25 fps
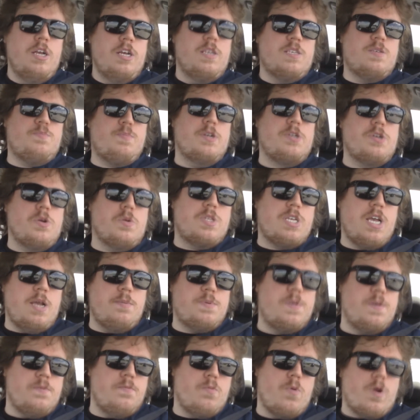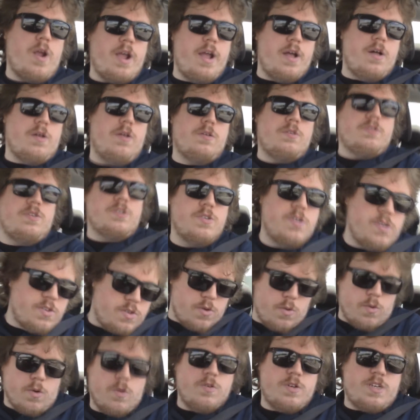special types of
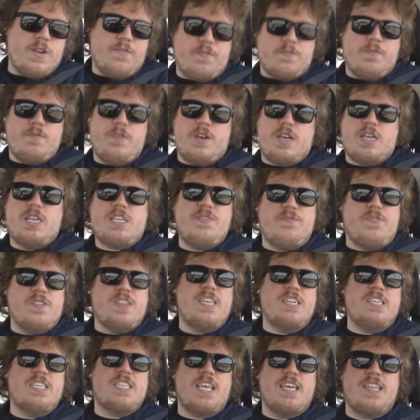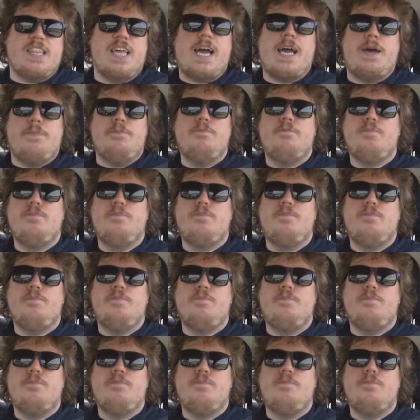rails or different things like that.